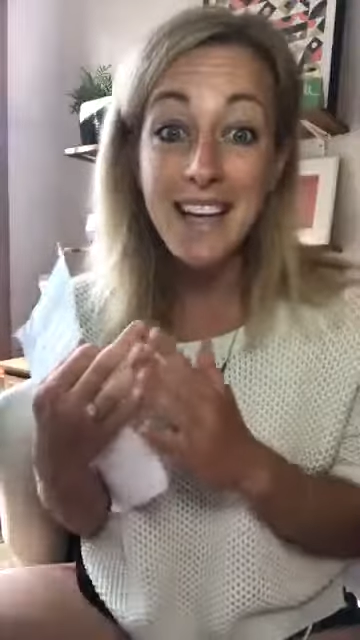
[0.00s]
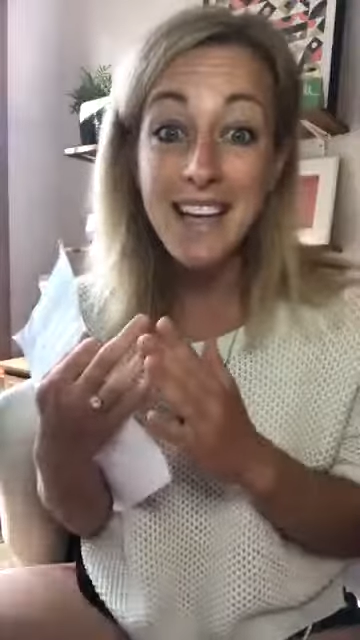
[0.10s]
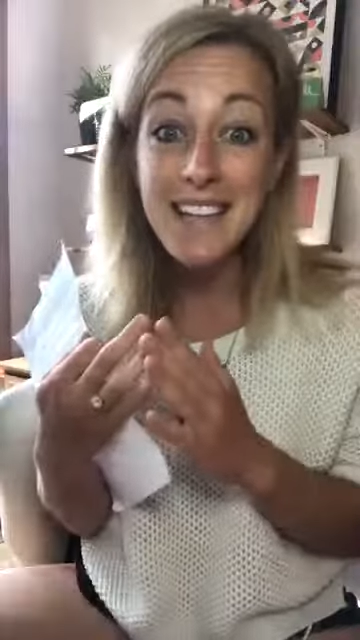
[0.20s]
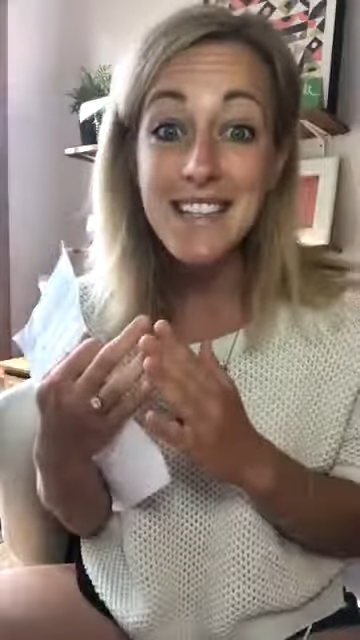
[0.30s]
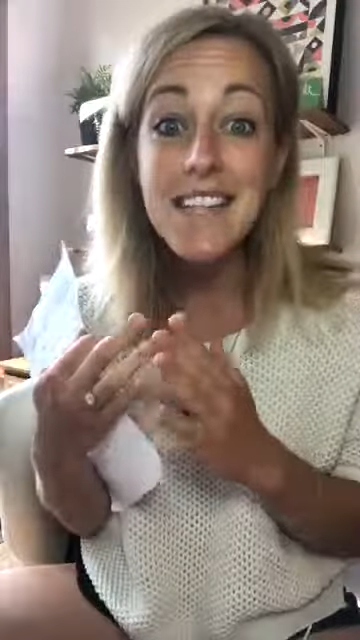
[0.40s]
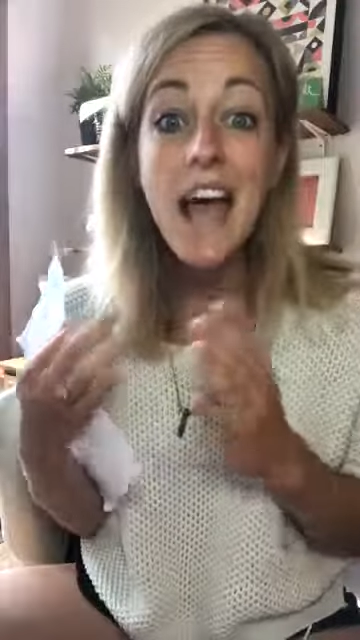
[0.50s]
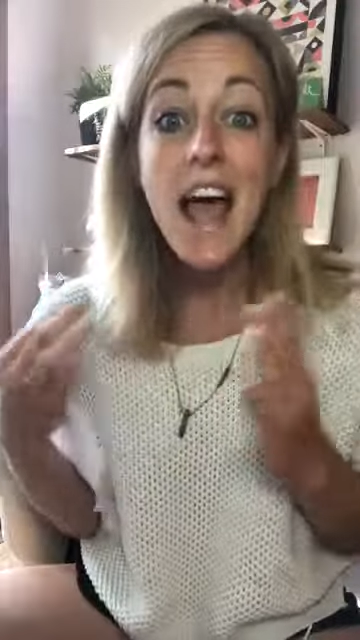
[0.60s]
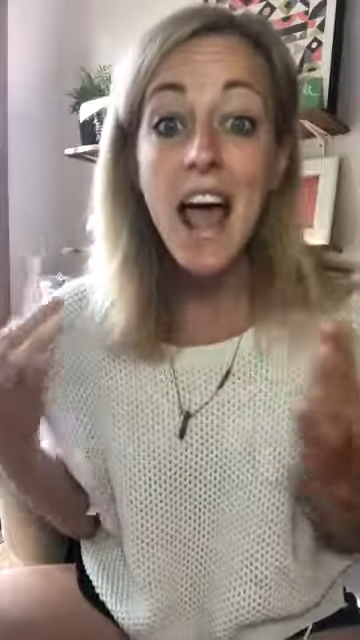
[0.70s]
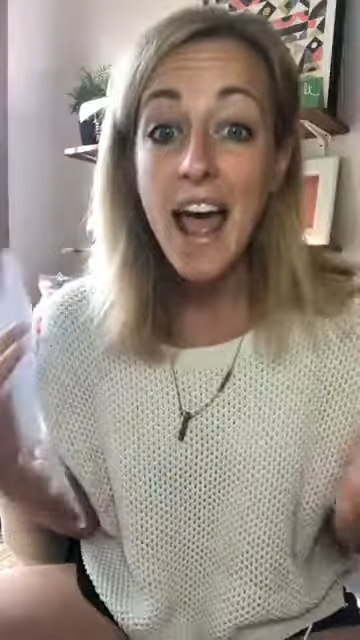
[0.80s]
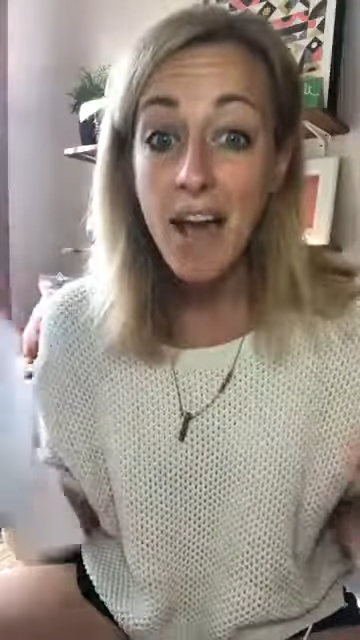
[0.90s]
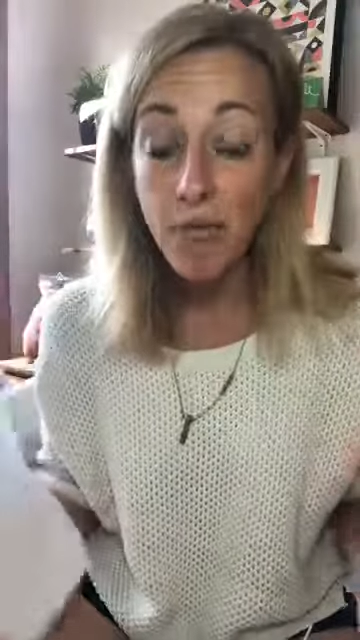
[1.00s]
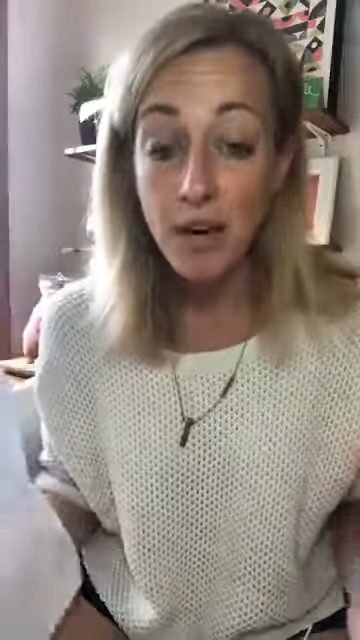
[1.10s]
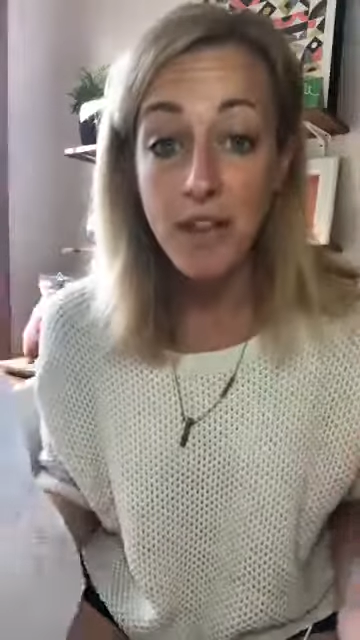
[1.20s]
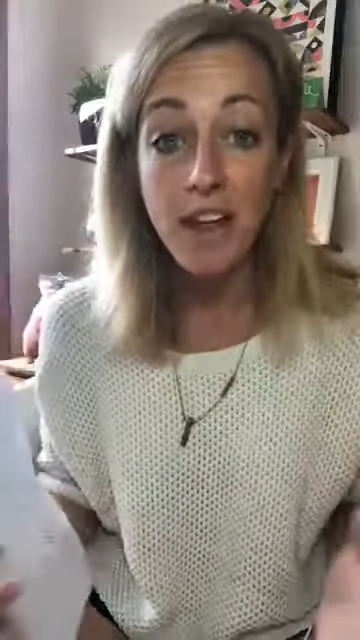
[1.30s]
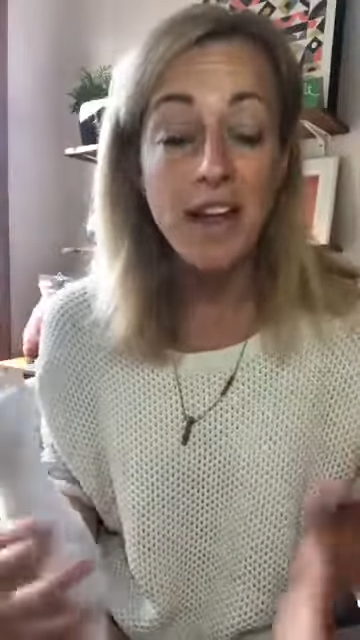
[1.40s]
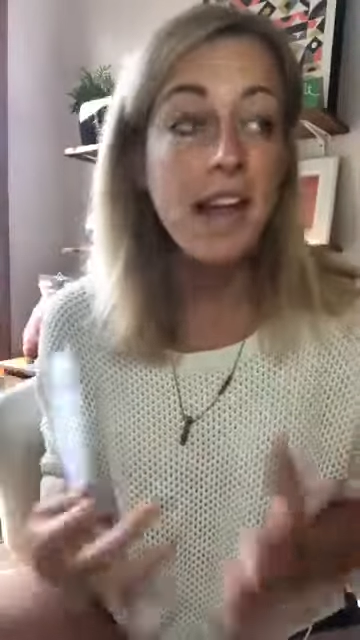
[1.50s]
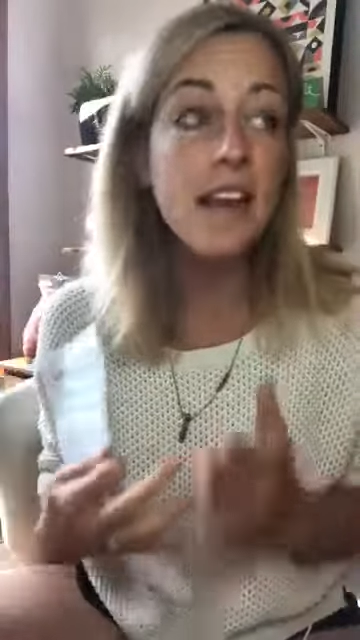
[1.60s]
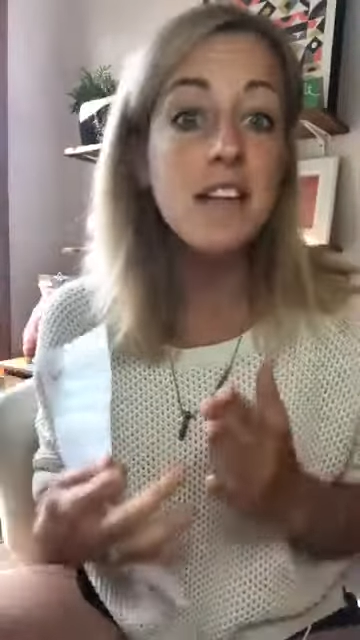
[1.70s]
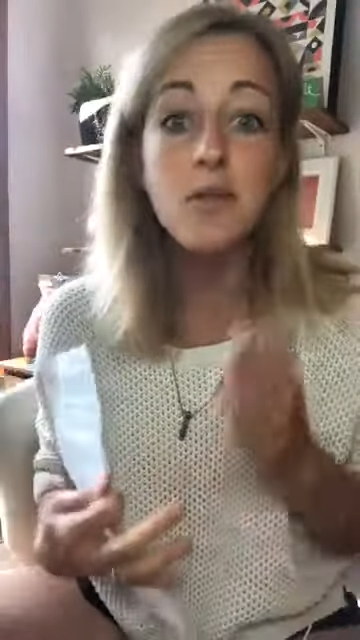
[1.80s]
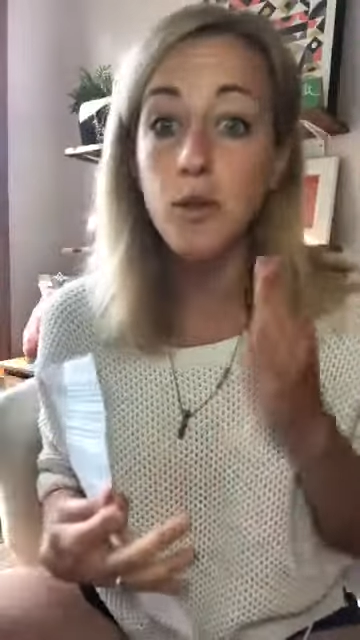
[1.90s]
It's everything.
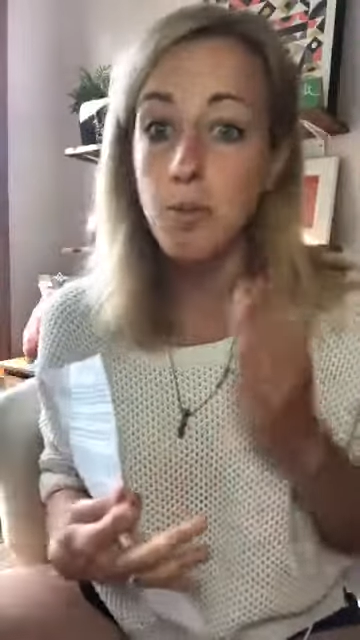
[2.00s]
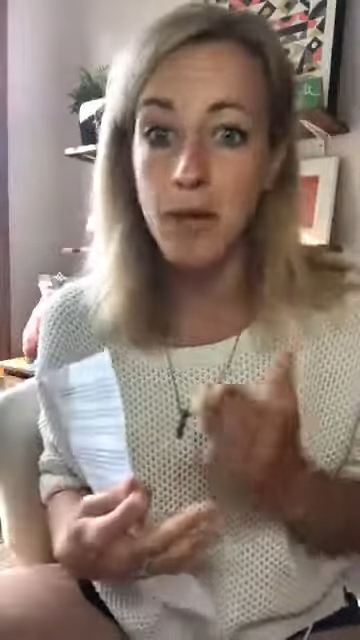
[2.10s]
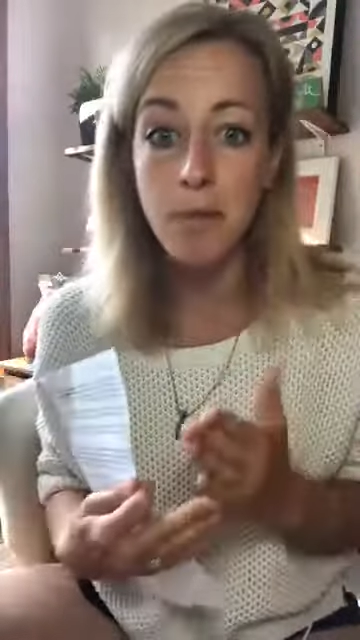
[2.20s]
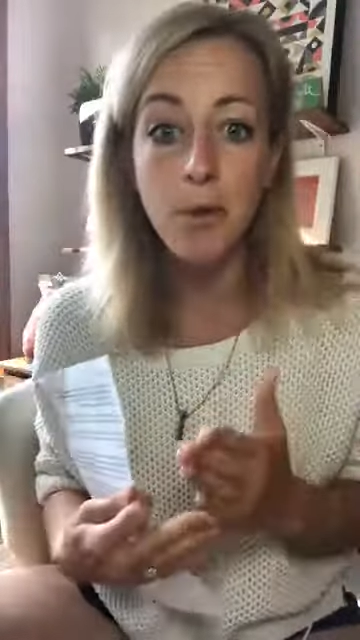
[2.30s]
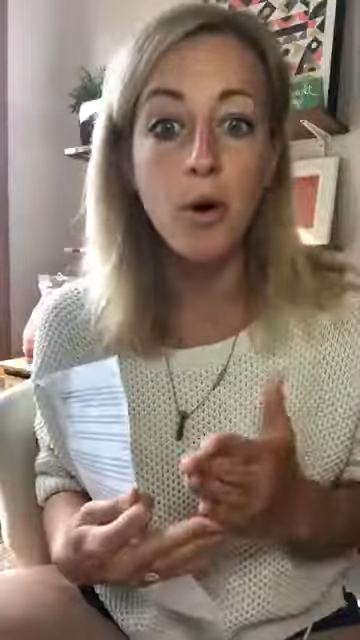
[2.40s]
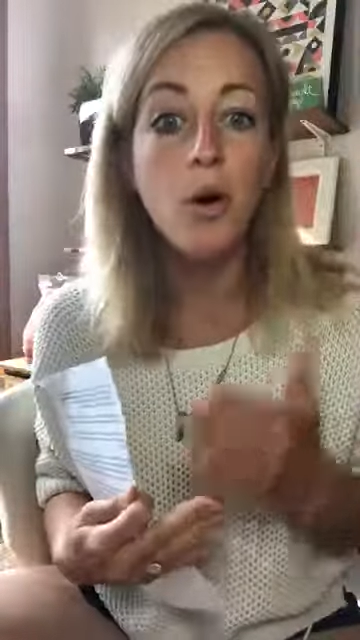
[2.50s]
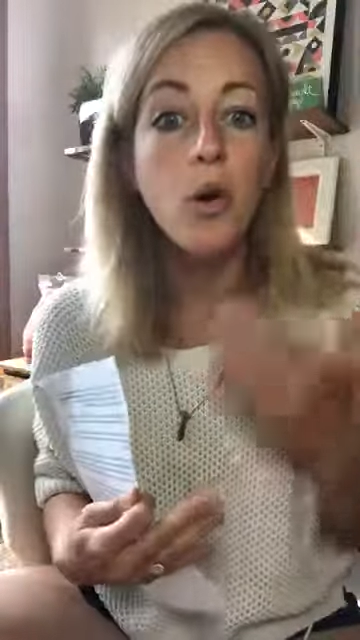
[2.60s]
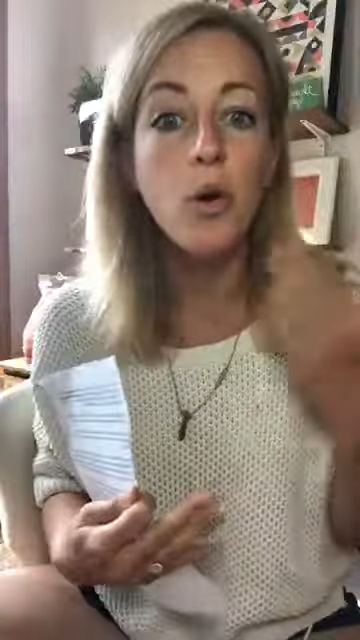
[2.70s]
It is for people